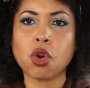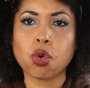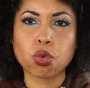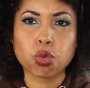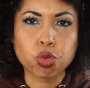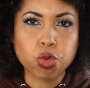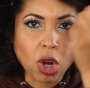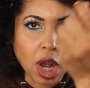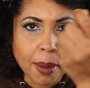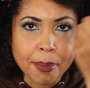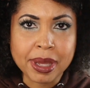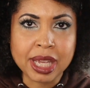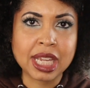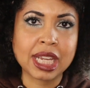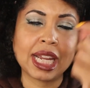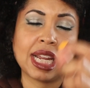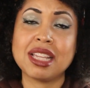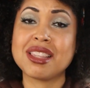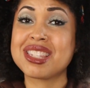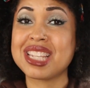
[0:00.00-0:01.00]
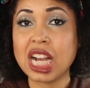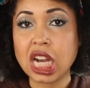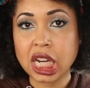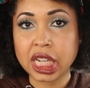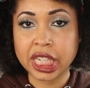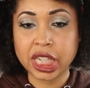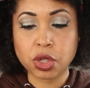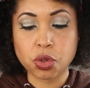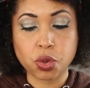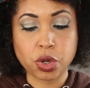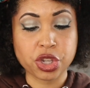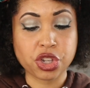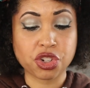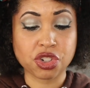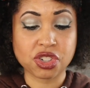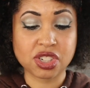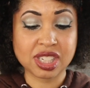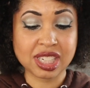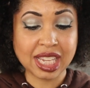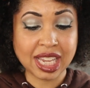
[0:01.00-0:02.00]
rubbing and tugging on
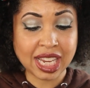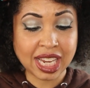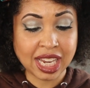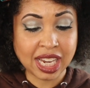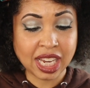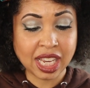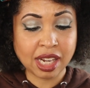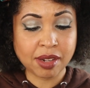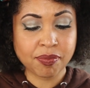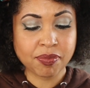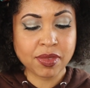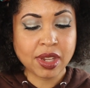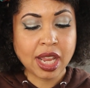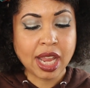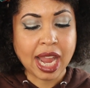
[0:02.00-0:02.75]
your skin